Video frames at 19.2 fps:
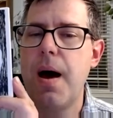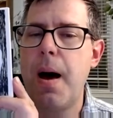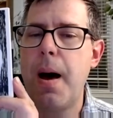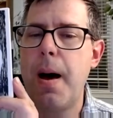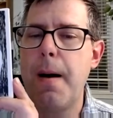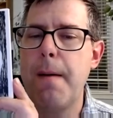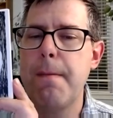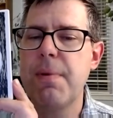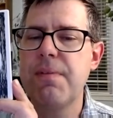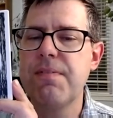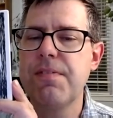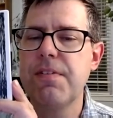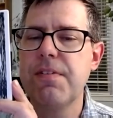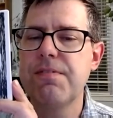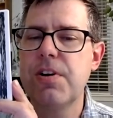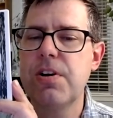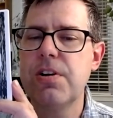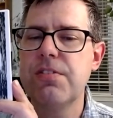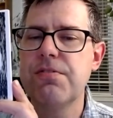I felt
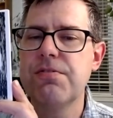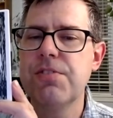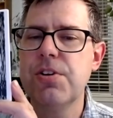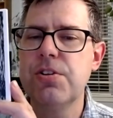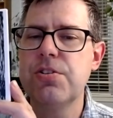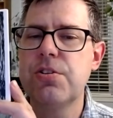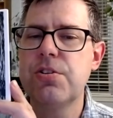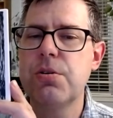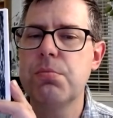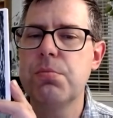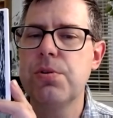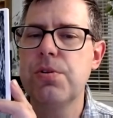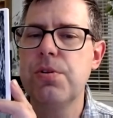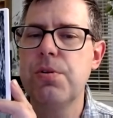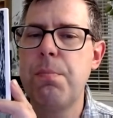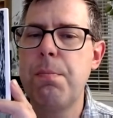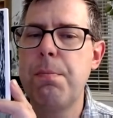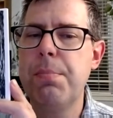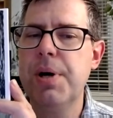very
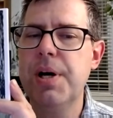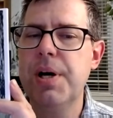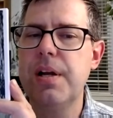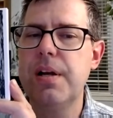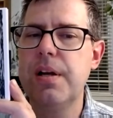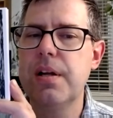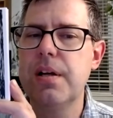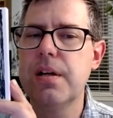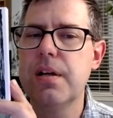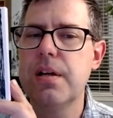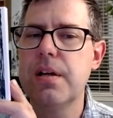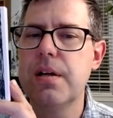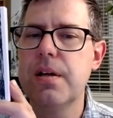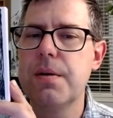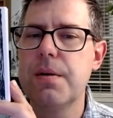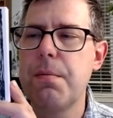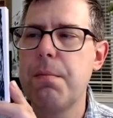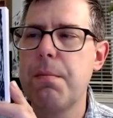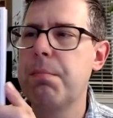vulnerable, but
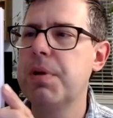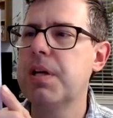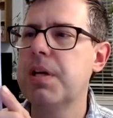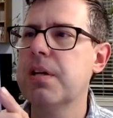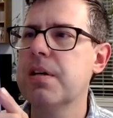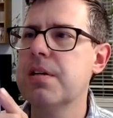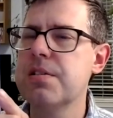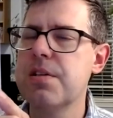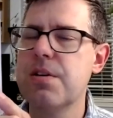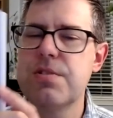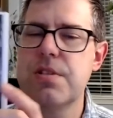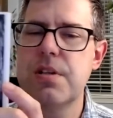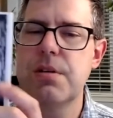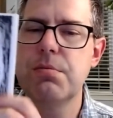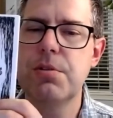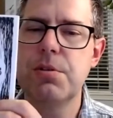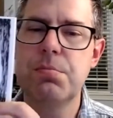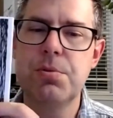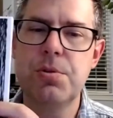because I was
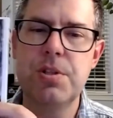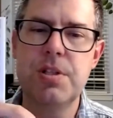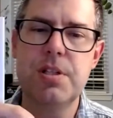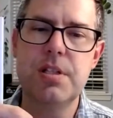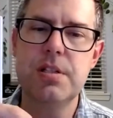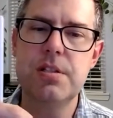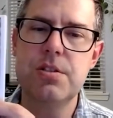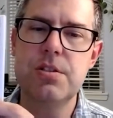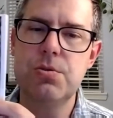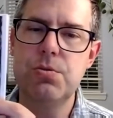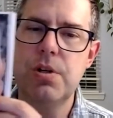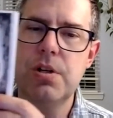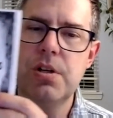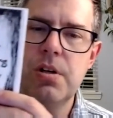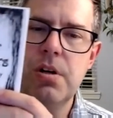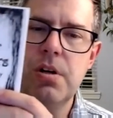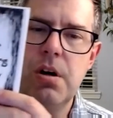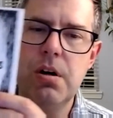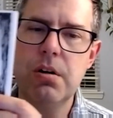able to put it into a
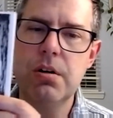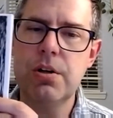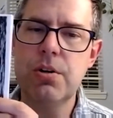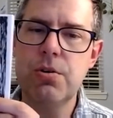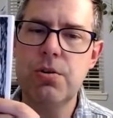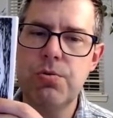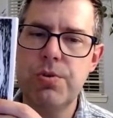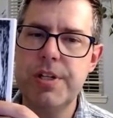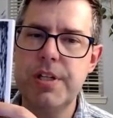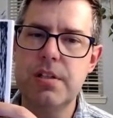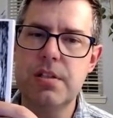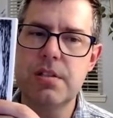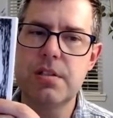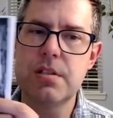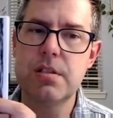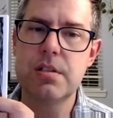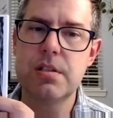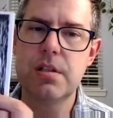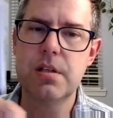concrete
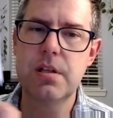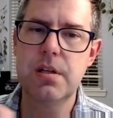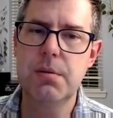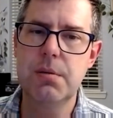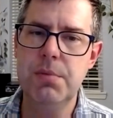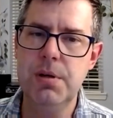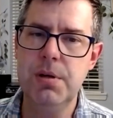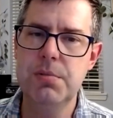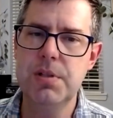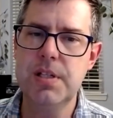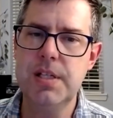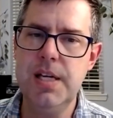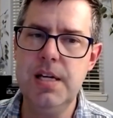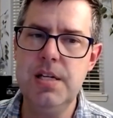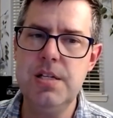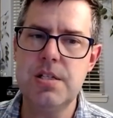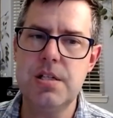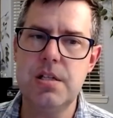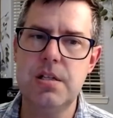
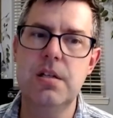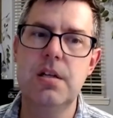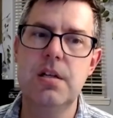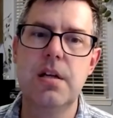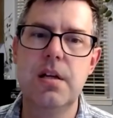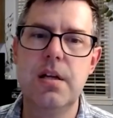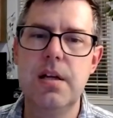publication